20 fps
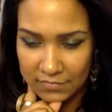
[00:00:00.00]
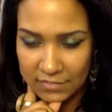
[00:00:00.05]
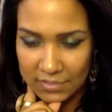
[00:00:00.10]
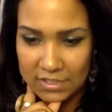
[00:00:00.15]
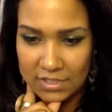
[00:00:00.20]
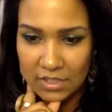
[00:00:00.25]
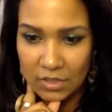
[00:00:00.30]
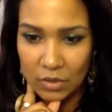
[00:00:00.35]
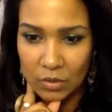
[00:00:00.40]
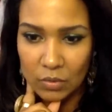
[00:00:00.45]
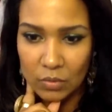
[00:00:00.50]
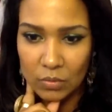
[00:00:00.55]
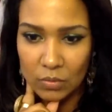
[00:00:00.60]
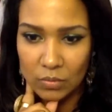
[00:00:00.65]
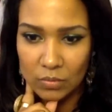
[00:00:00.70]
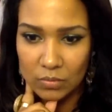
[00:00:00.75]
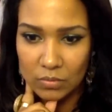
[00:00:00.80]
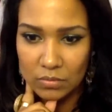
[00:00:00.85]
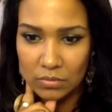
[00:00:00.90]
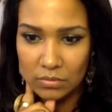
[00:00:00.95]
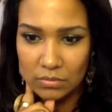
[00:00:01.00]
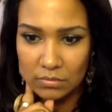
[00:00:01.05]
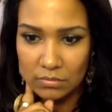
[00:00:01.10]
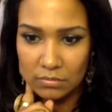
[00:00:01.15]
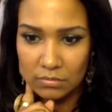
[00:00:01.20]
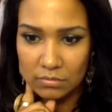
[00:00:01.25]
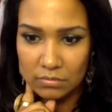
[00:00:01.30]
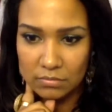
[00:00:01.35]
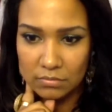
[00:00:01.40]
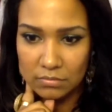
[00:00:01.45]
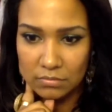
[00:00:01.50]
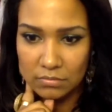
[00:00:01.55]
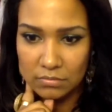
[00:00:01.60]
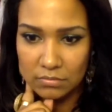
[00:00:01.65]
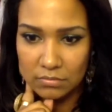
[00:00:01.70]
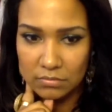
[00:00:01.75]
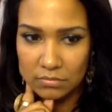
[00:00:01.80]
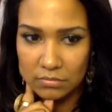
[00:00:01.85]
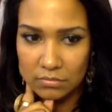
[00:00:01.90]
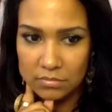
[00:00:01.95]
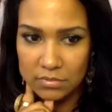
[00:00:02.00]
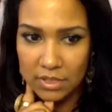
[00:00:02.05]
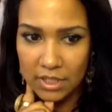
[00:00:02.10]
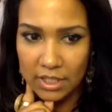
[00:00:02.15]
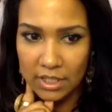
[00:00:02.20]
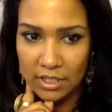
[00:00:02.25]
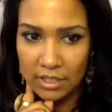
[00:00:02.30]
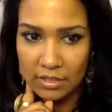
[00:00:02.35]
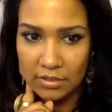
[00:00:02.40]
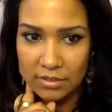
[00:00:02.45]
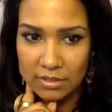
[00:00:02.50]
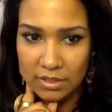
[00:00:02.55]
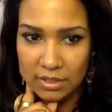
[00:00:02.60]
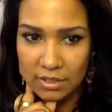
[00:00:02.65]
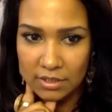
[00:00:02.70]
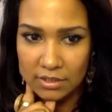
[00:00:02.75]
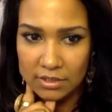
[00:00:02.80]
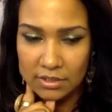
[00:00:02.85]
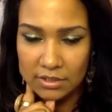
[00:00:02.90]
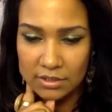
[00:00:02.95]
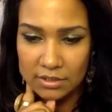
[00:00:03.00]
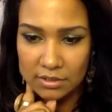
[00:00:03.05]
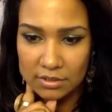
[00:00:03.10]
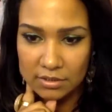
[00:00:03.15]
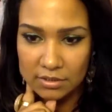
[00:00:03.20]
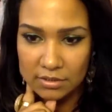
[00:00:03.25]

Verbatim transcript: So, thank you, Sasha.